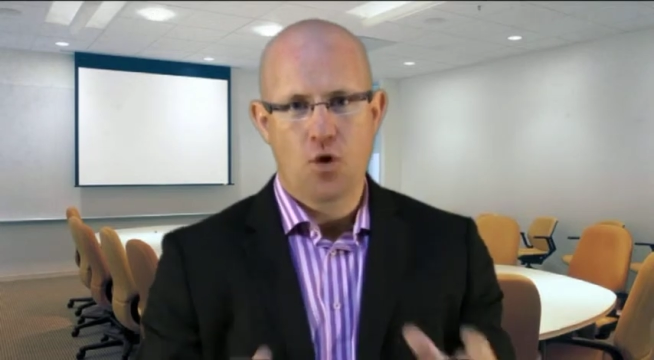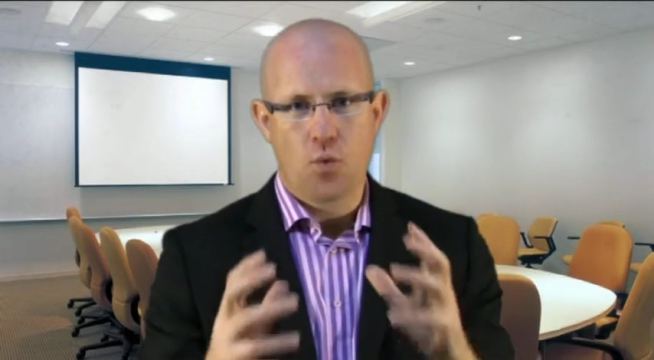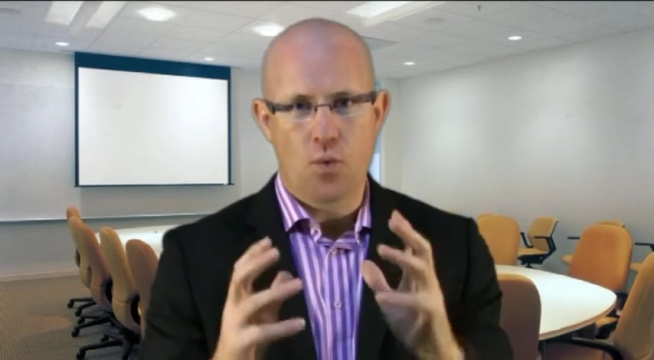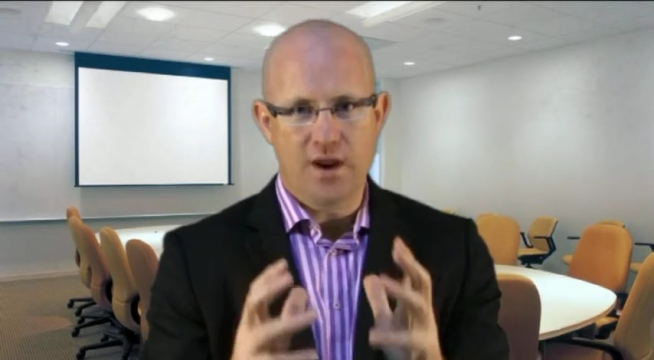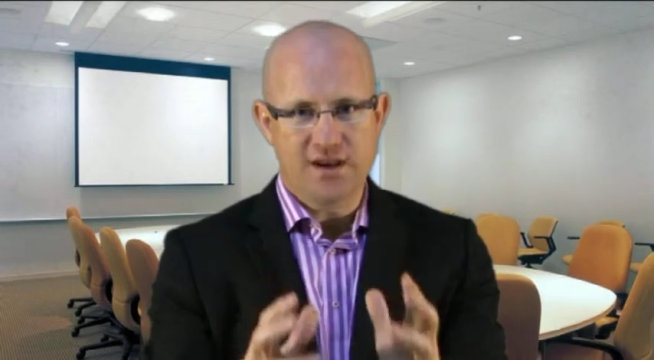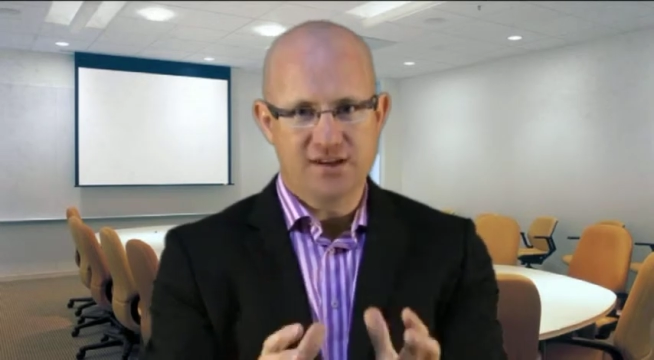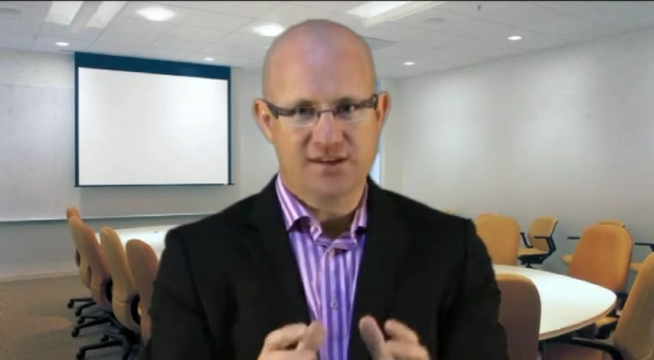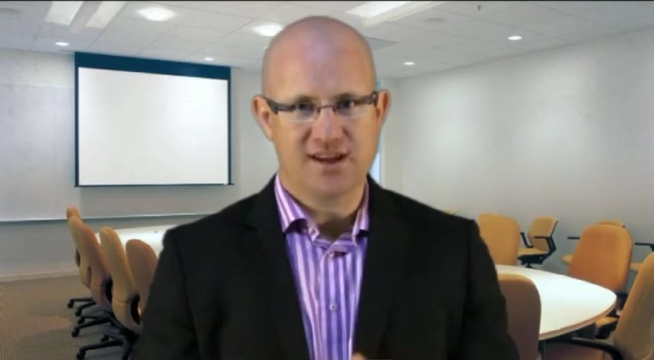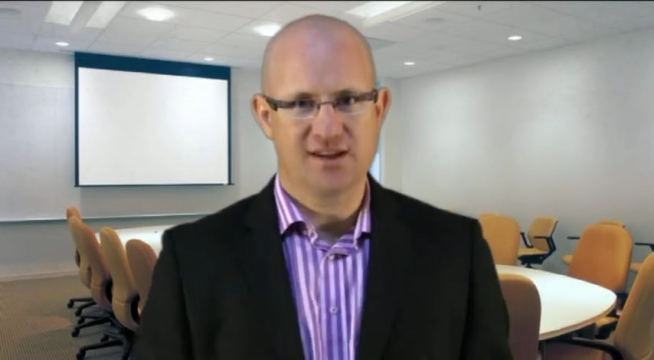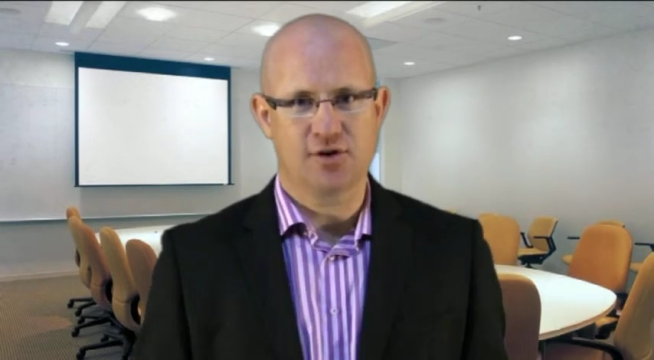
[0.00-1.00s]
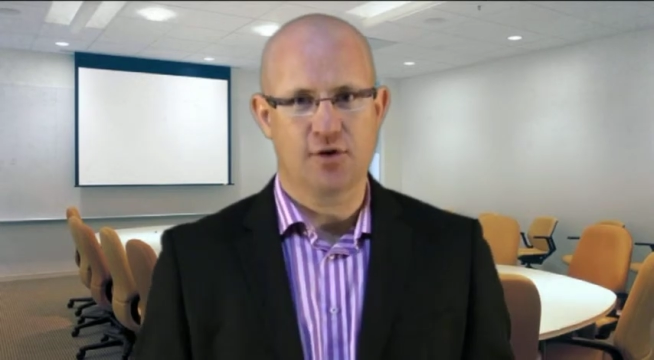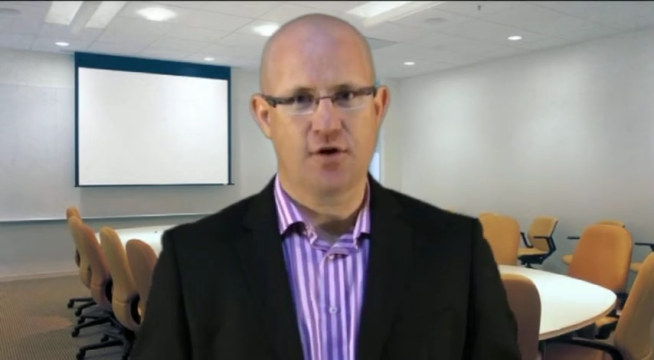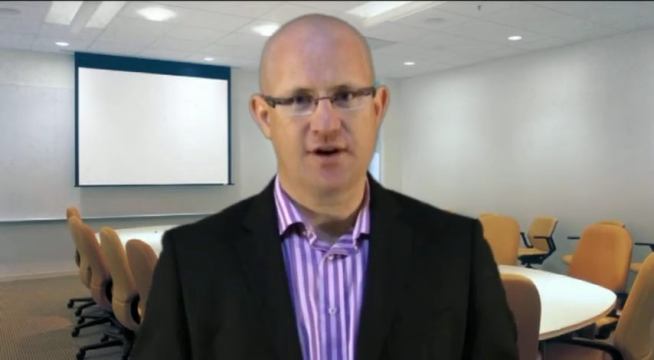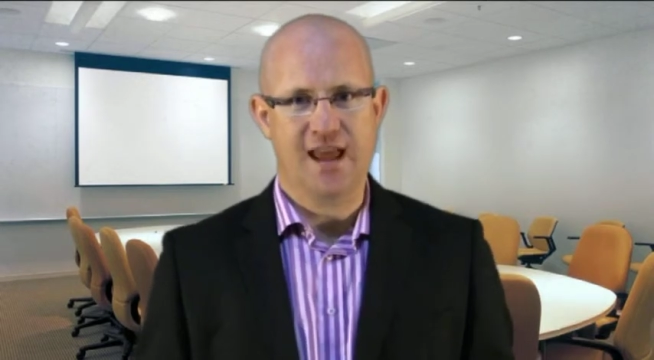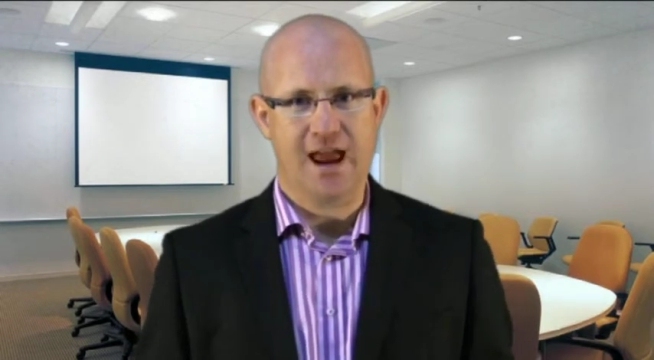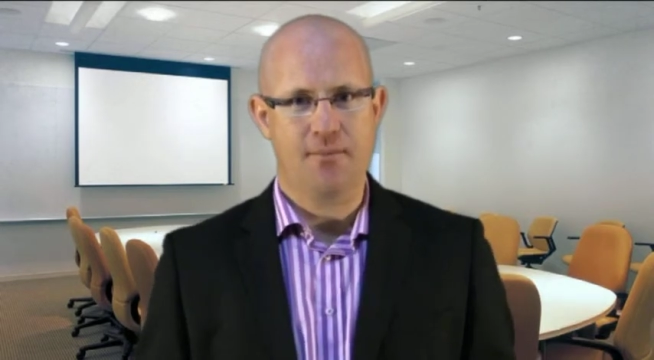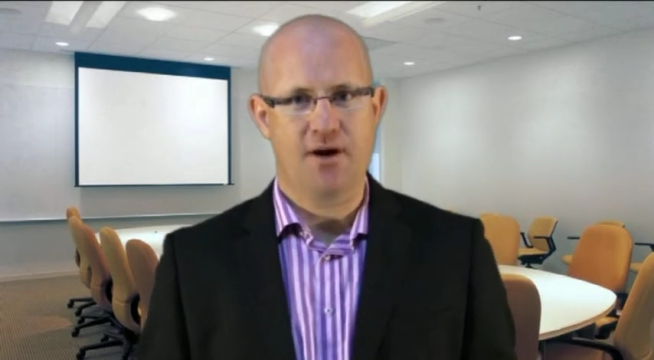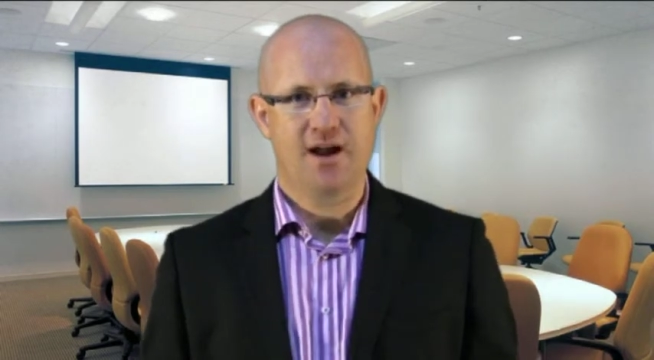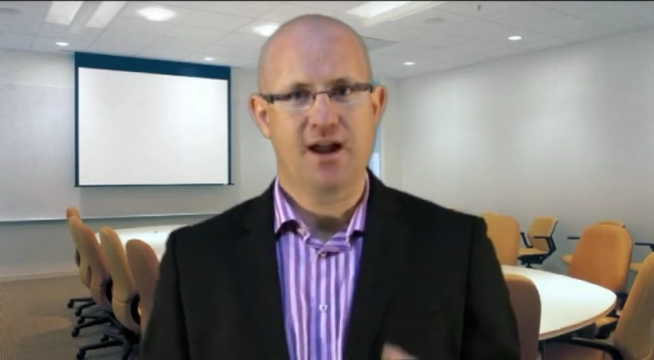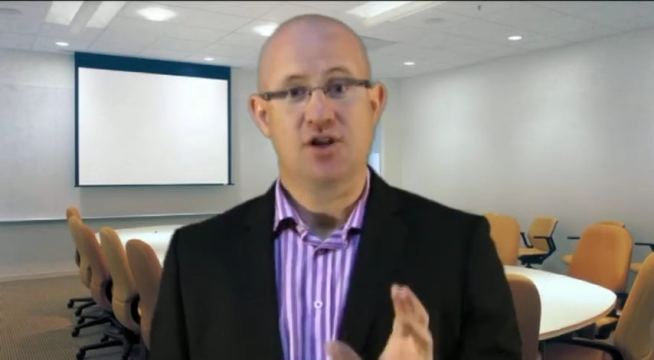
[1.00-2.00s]
When you see yourself on
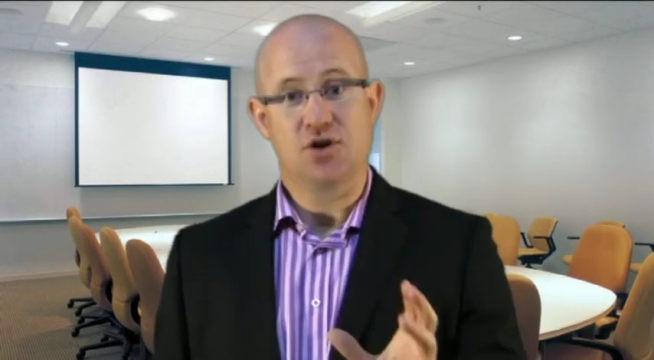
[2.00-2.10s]
camera,